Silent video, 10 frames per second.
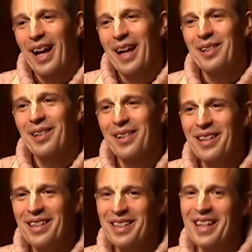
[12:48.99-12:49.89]
And to
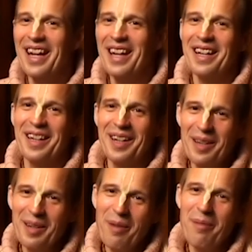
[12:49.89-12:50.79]
this day, he
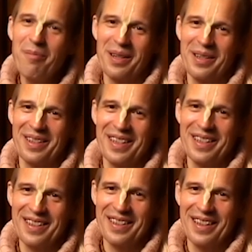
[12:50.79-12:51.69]
remembers
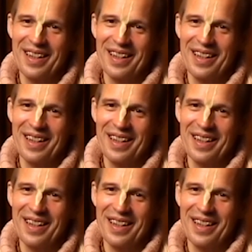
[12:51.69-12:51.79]
this.